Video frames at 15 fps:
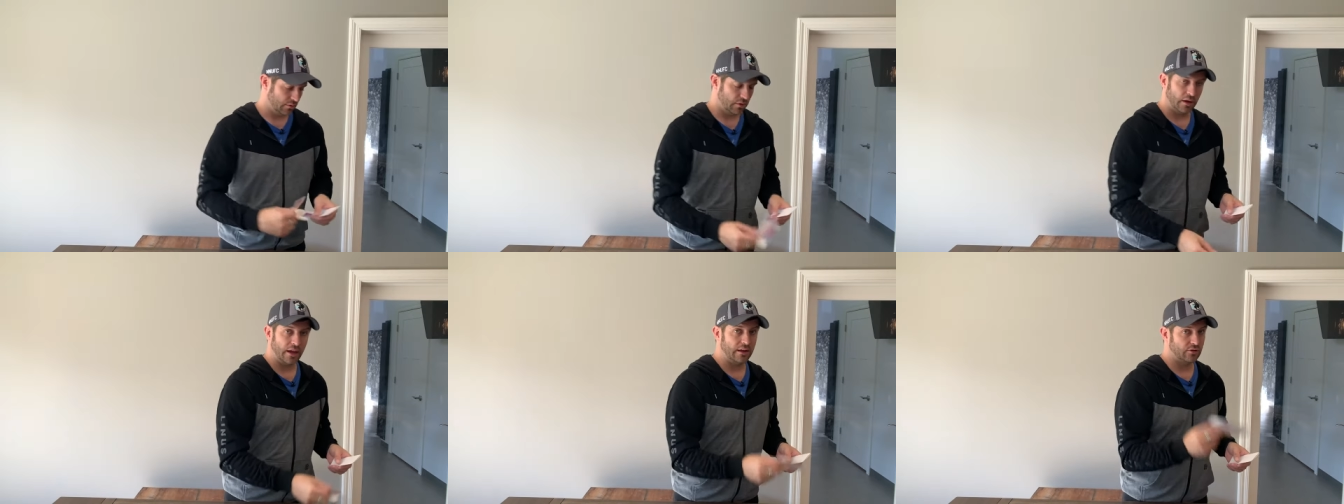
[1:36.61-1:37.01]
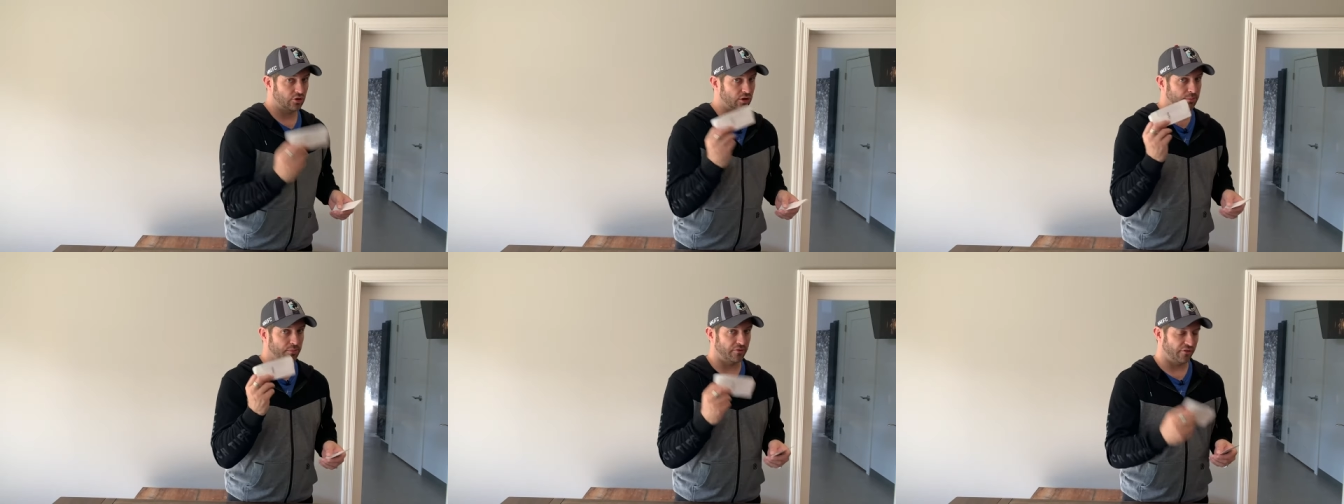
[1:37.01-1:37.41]
and
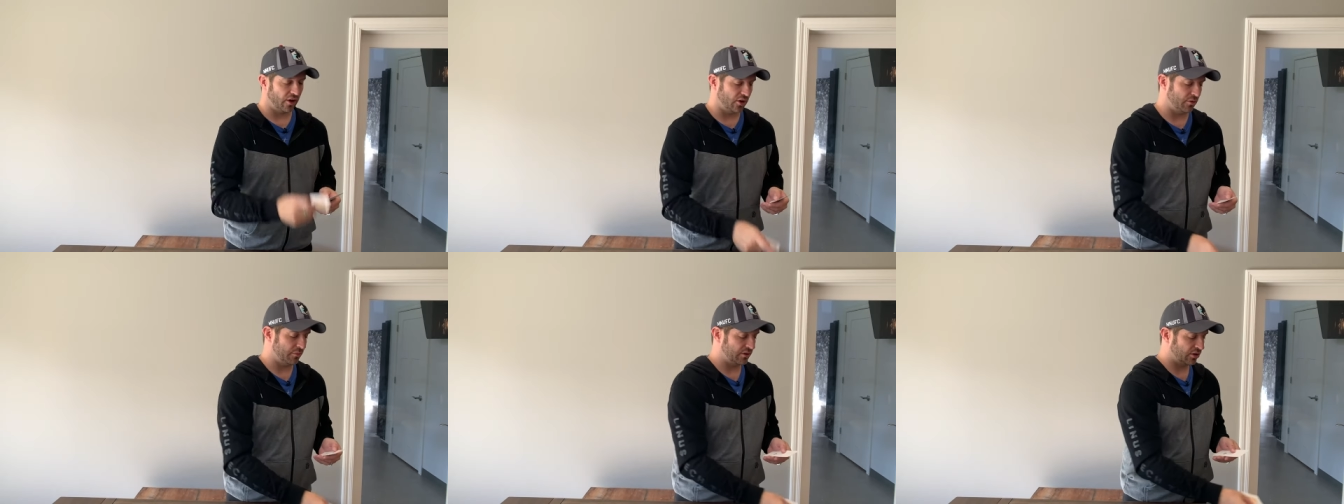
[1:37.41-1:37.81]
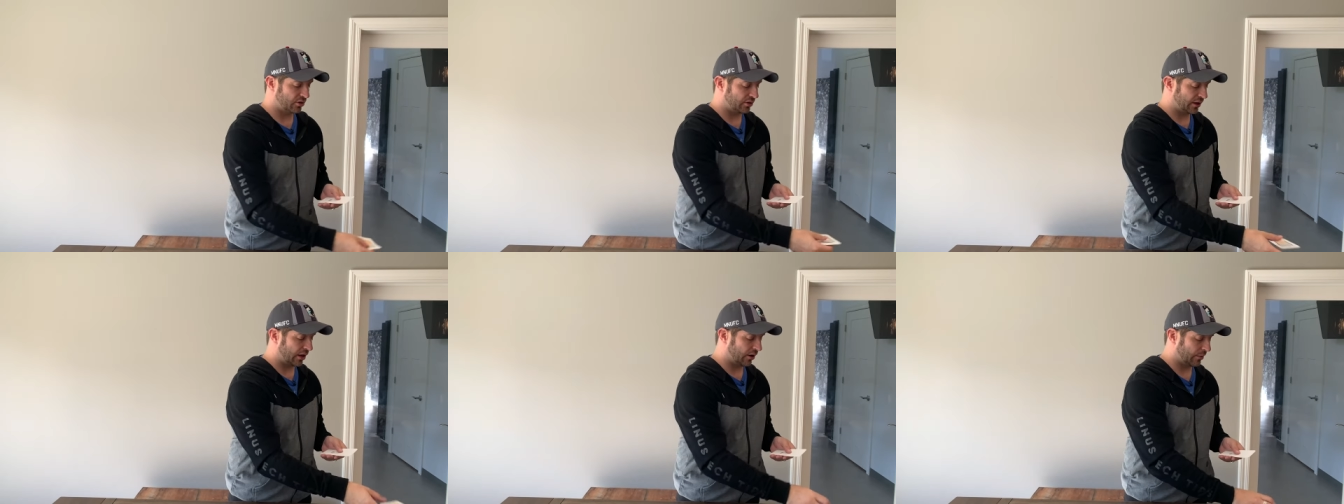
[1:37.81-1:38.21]
turn up the volume and turn
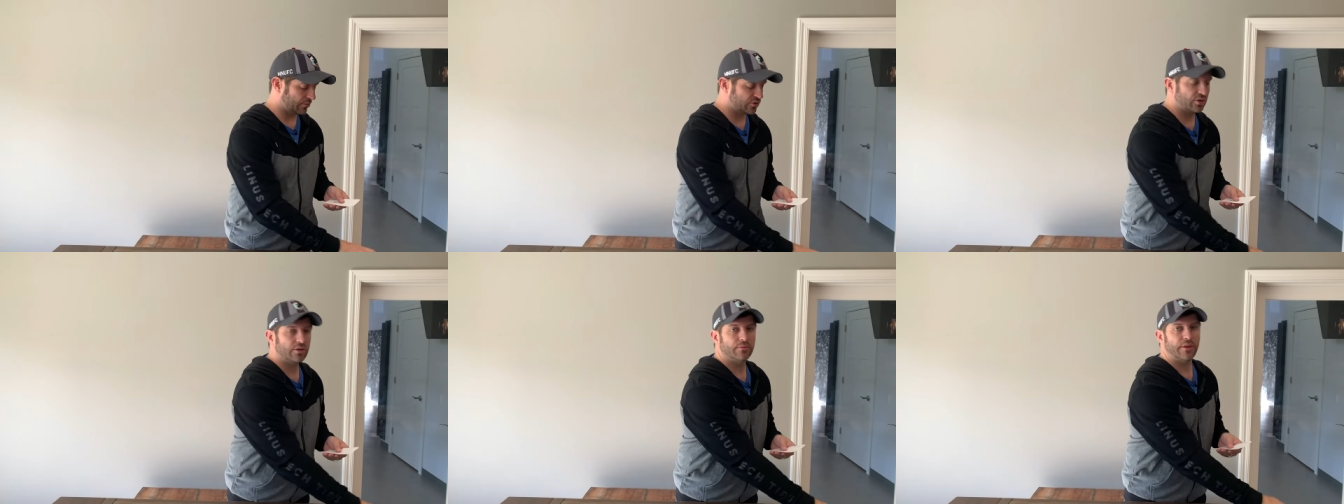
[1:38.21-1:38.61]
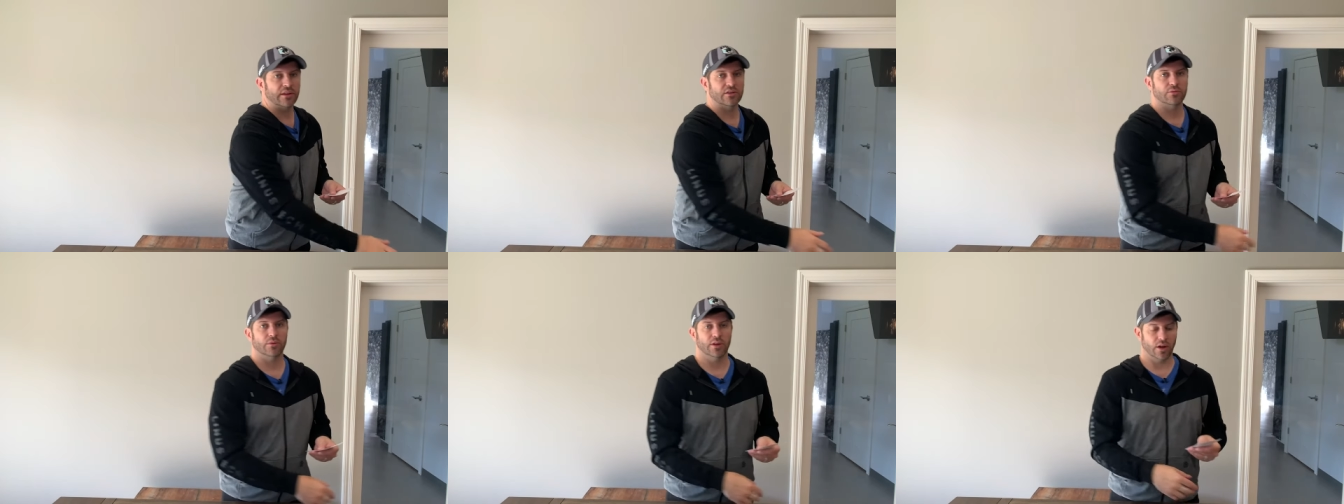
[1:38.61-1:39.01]
it down. I'm sure
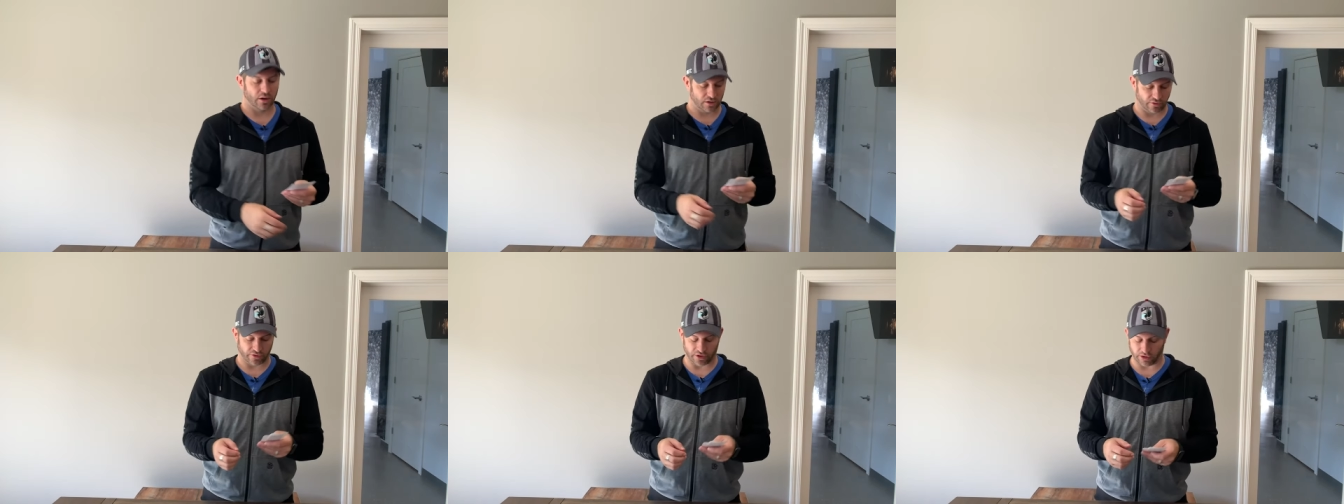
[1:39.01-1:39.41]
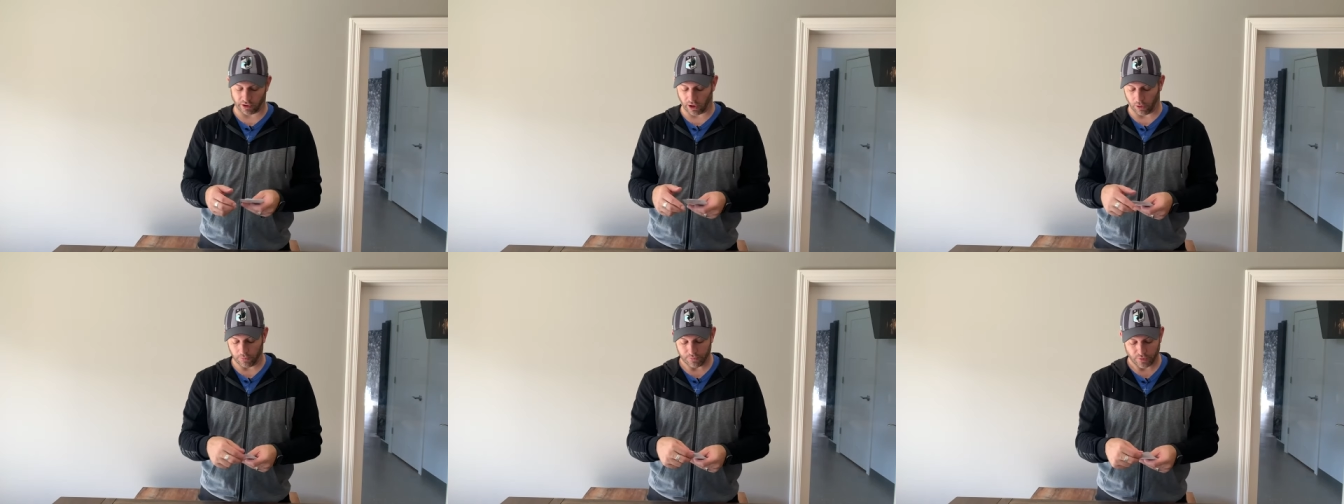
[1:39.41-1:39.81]
that's really hard to figure
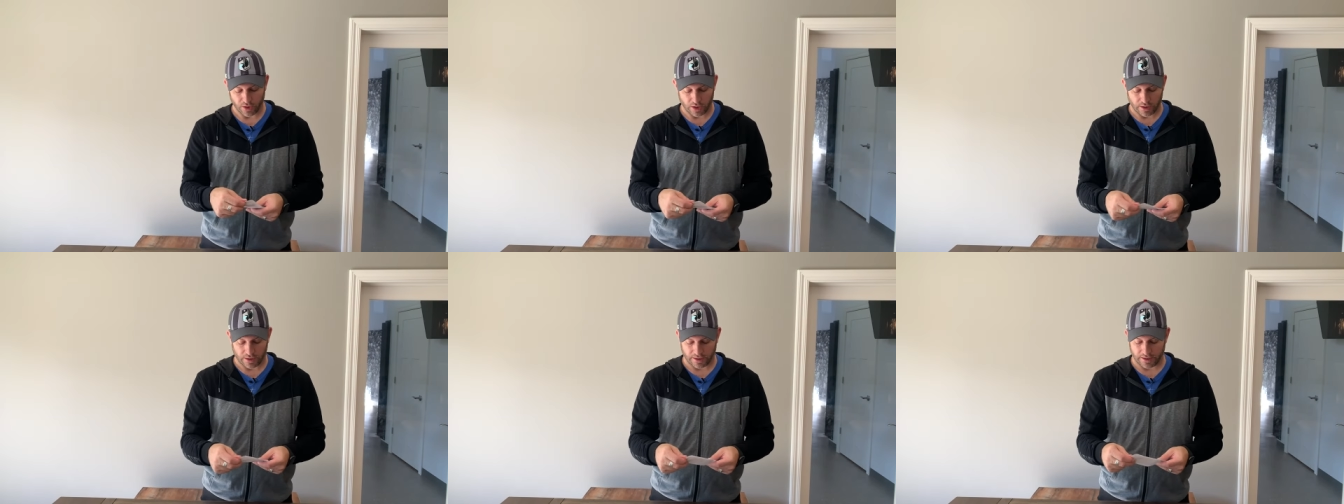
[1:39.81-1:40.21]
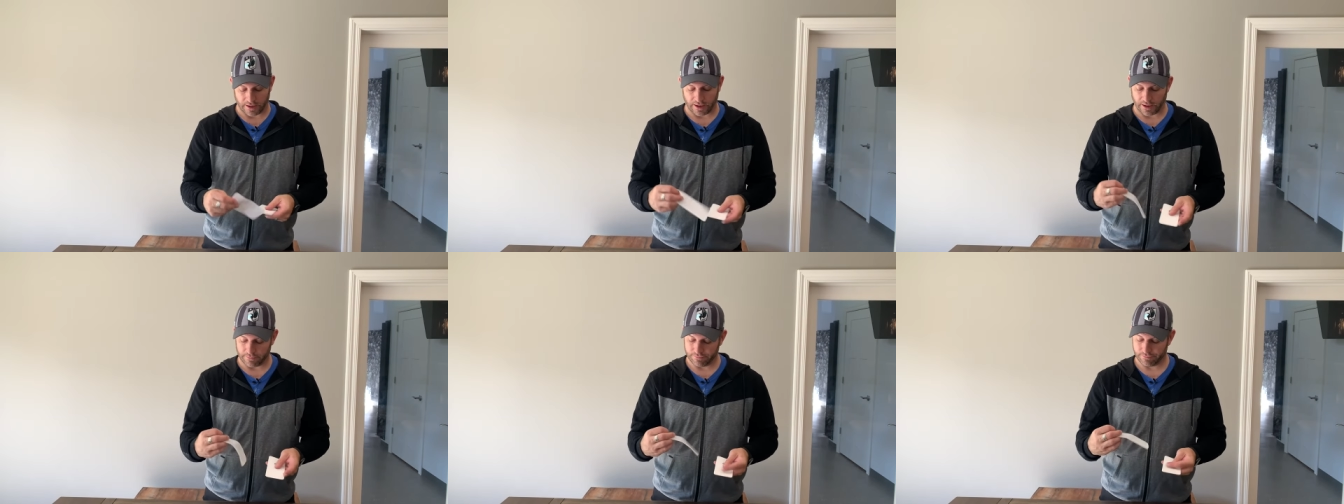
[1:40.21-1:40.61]
out.
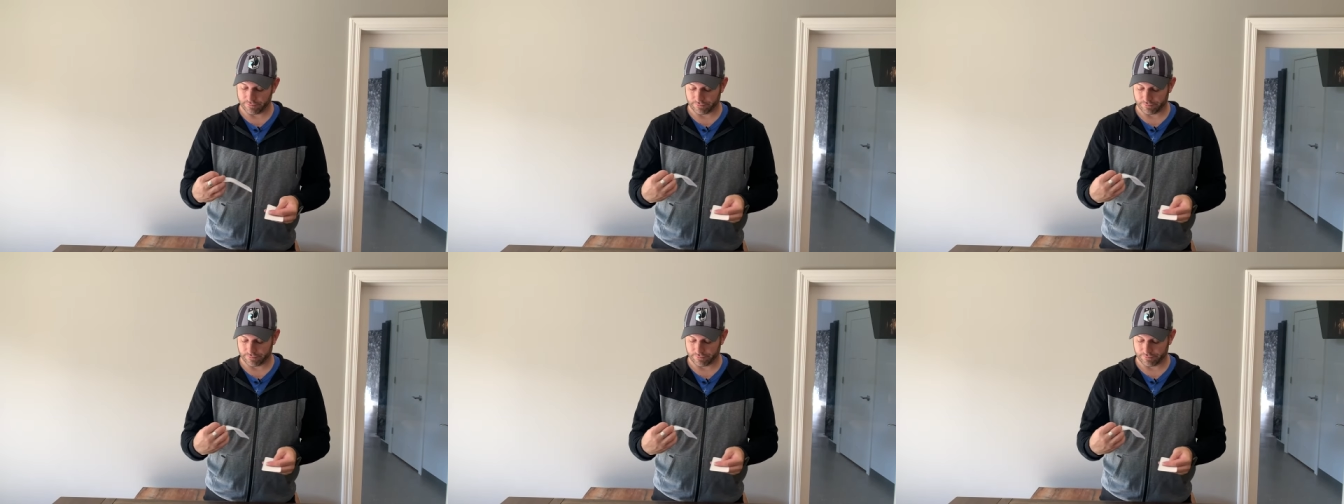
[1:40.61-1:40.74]
Um,